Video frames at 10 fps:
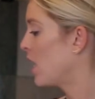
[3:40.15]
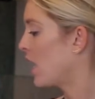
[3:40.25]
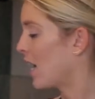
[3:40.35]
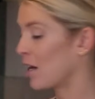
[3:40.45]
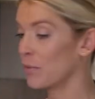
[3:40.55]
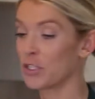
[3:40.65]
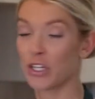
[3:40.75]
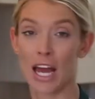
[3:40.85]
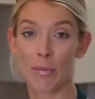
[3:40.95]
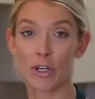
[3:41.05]
So
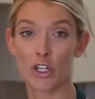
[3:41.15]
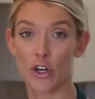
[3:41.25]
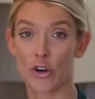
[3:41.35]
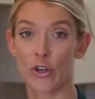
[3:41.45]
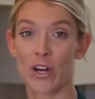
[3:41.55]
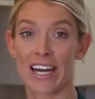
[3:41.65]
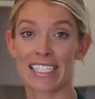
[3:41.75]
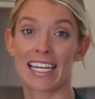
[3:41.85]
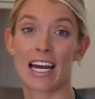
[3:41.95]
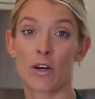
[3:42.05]
now I'm going to show you
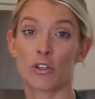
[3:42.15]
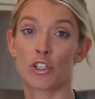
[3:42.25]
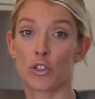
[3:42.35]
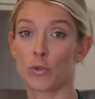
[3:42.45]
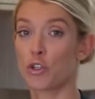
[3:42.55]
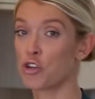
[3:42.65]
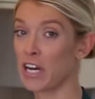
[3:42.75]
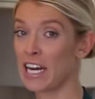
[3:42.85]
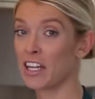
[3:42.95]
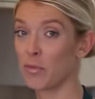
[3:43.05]
guys how to
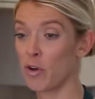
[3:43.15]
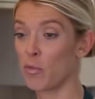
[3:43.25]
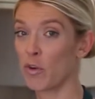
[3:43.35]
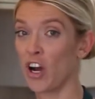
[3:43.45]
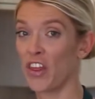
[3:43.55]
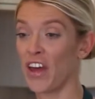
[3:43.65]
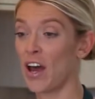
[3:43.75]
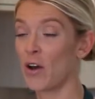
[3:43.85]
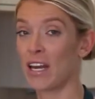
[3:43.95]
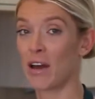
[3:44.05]
strain the bone broth
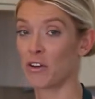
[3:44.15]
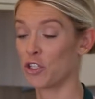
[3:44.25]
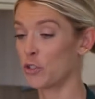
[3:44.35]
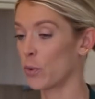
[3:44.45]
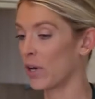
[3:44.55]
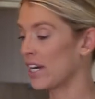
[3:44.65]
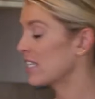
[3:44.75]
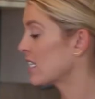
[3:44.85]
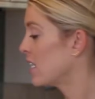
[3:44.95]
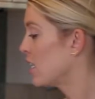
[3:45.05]
out and how to store
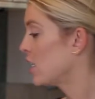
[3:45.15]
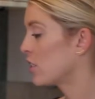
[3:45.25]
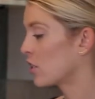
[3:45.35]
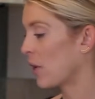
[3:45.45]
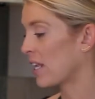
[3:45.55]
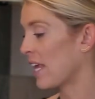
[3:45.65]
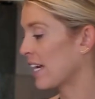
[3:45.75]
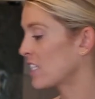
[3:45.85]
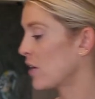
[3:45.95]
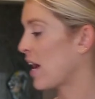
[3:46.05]
it. So I
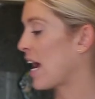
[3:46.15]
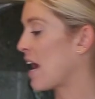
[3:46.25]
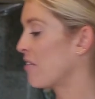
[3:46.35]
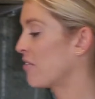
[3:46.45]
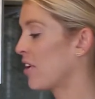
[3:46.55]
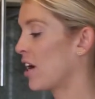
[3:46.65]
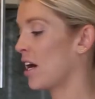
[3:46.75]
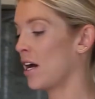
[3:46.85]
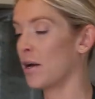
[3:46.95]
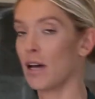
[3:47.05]
like to have
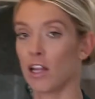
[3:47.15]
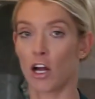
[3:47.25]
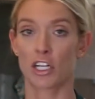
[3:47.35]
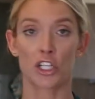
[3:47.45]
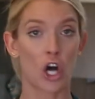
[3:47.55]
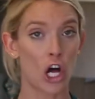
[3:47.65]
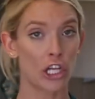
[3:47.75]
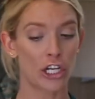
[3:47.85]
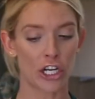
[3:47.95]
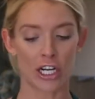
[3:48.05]
a large
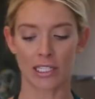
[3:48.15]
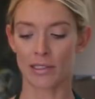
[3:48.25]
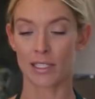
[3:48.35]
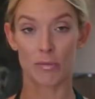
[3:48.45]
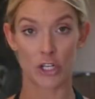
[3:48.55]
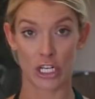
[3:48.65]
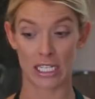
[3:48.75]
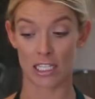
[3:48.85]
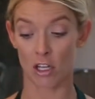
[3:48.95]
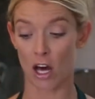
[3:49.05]
colander, some
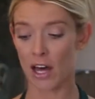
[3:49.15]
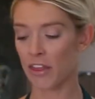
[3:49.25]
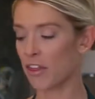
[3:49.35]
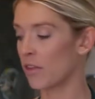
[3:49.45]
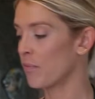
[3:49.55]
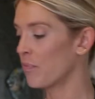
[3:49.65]
cheesecloth,